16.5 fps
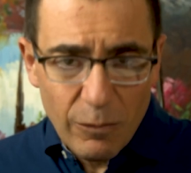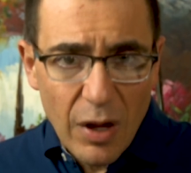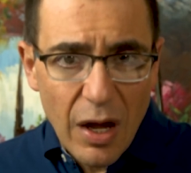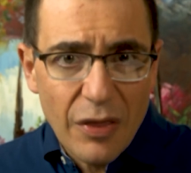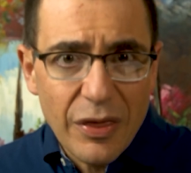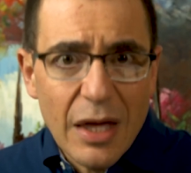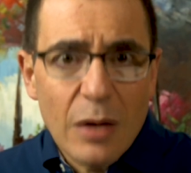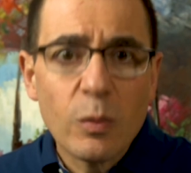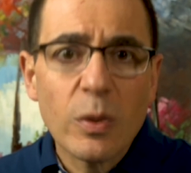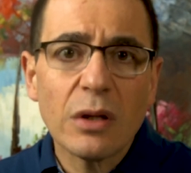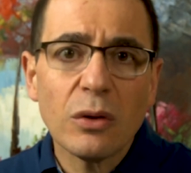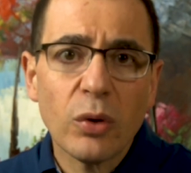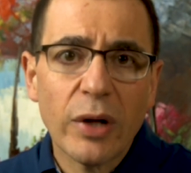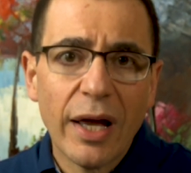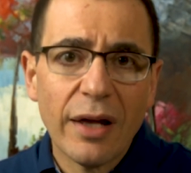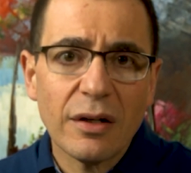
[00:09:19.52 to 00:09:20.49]
And then we
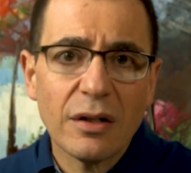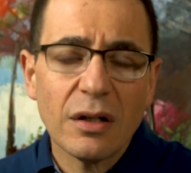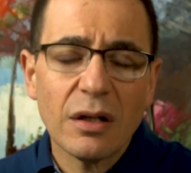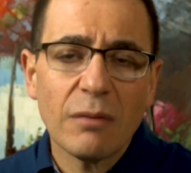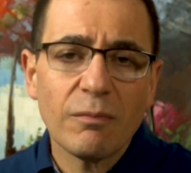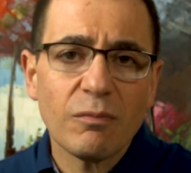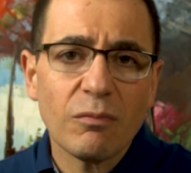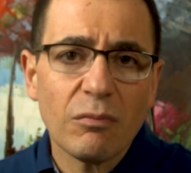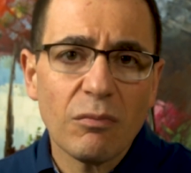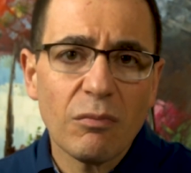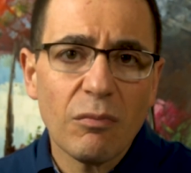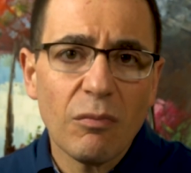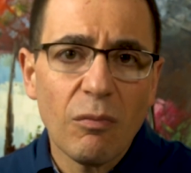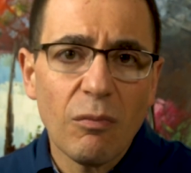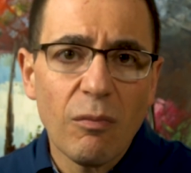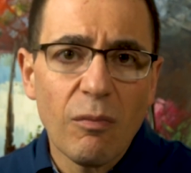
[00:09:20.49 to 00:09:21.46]
look at
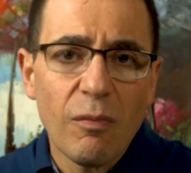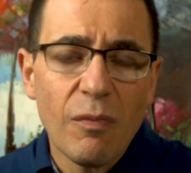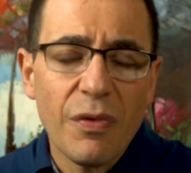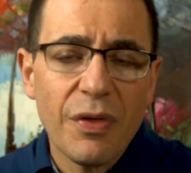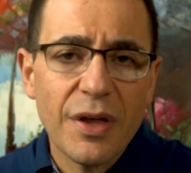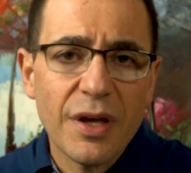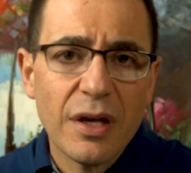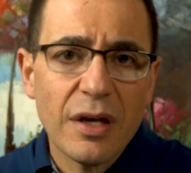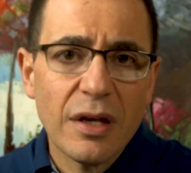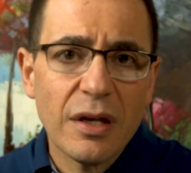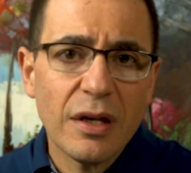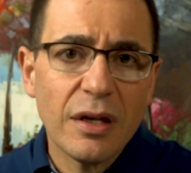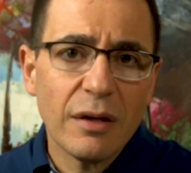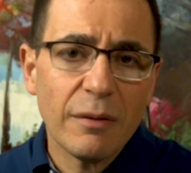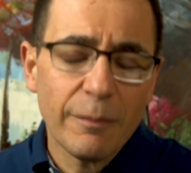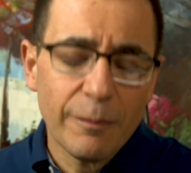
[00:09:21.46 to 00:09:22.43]

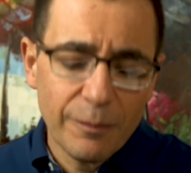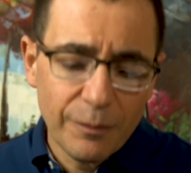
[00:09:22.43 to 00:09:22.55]
the